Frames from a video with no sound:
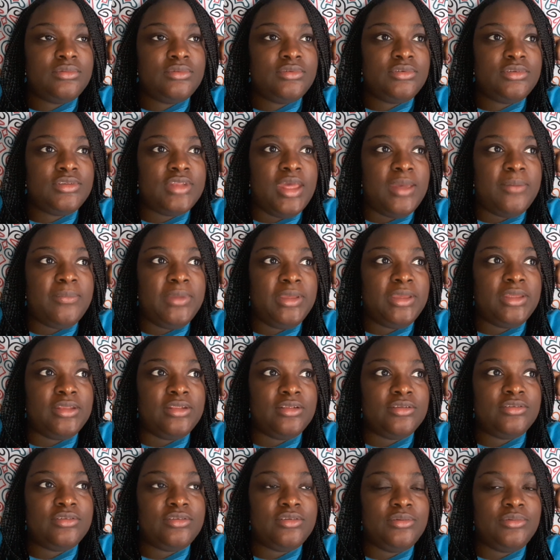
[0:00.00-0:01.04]
stop making
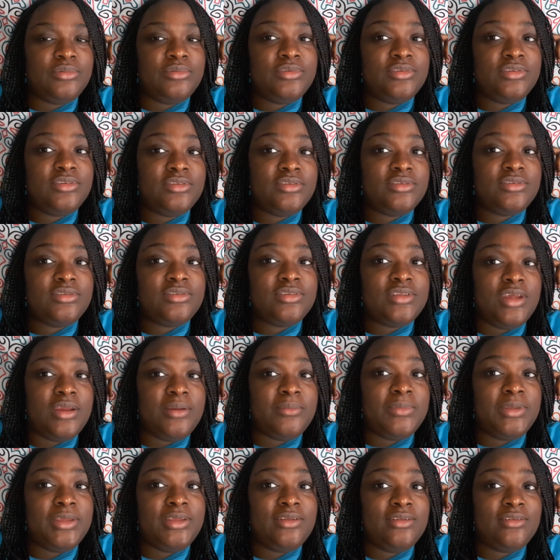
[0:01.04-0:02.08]
excuses and
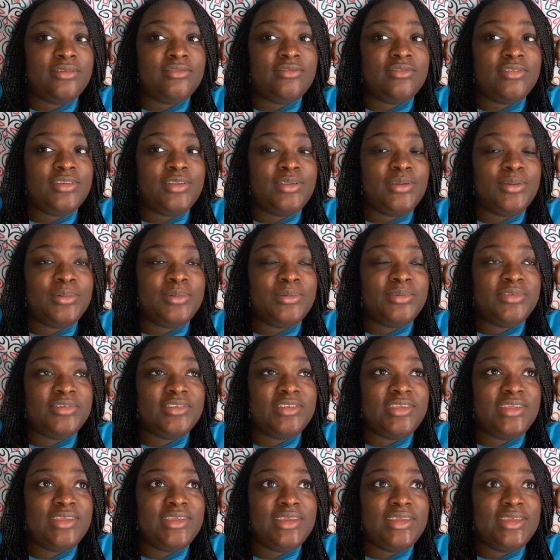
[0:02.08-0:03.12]
start making videos
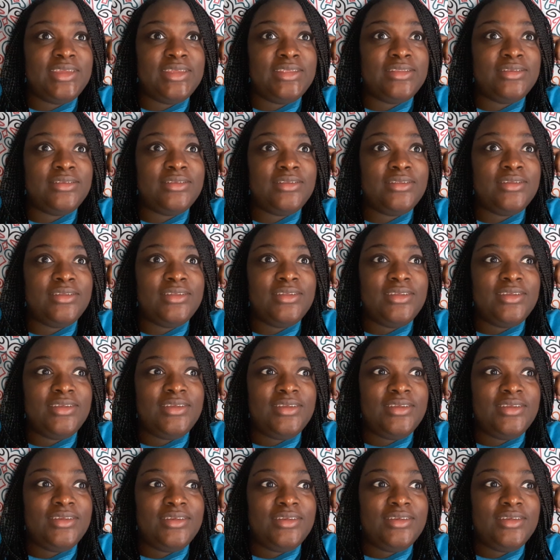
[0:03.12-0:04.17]
again.
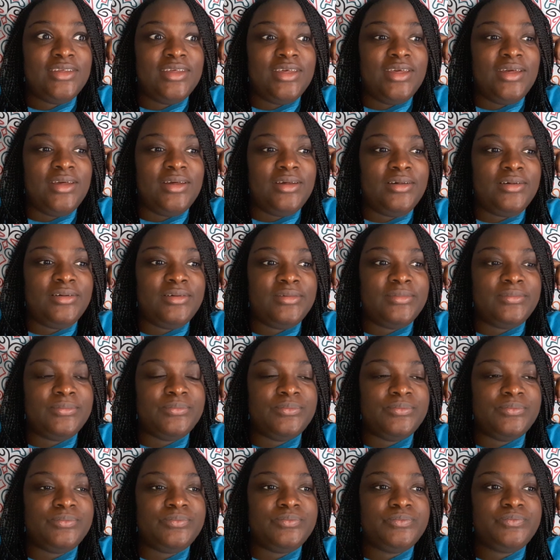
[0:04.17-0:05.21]

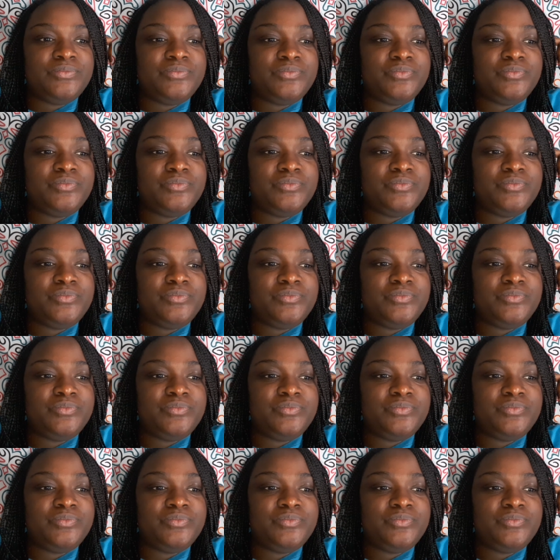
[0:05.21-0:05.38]
Um,